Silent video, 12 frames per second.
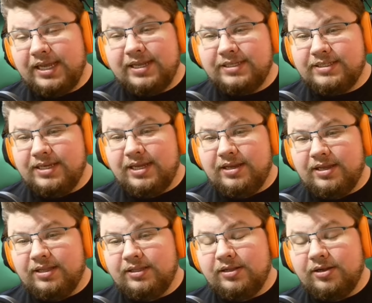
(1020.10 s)
Like I said
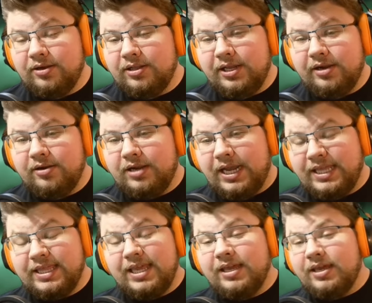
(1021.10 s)
a little earlier, I
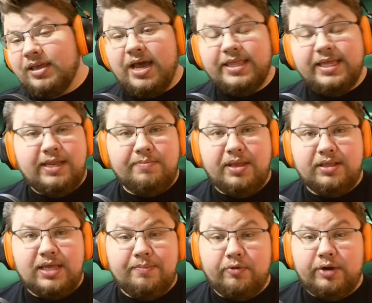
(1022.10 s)
think they did make
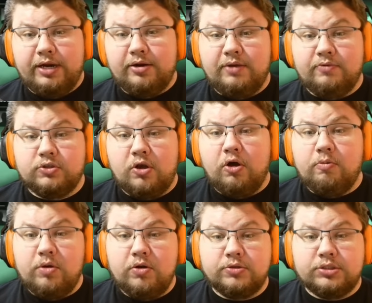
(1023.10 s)
that brighter. It was
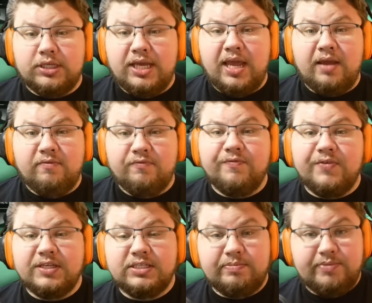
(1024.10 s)
almost
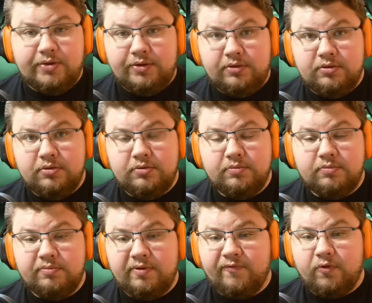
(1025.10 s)
invisible
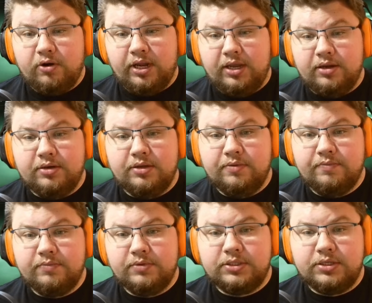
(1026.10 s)
beforehand.
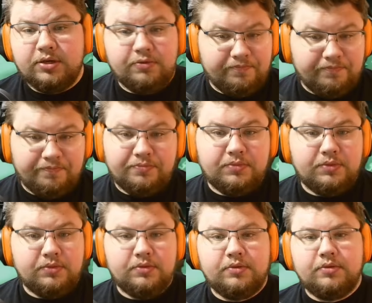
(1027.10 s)
Each one.
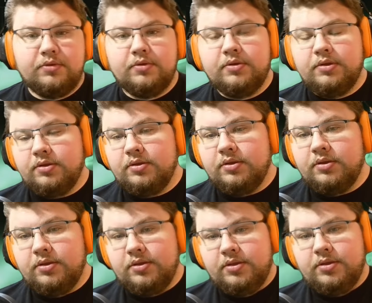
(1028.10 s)
So this one
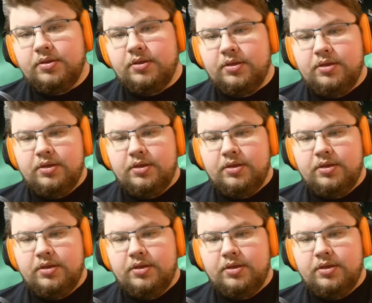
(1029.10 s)
here is...